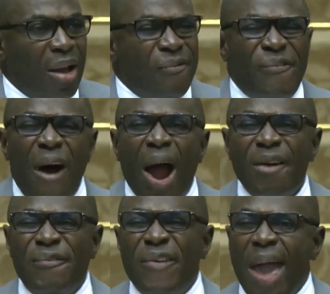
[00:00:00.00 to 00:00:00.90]

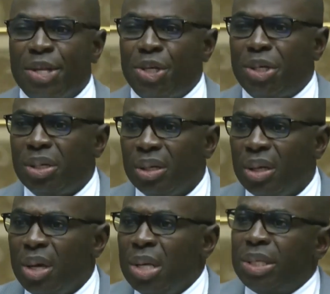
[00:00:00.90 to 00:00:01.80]
far-fetched,
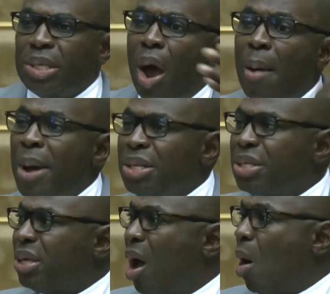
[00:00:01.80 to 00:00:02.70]
so much
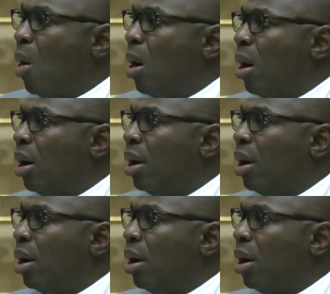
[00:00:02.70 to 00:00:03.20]
so.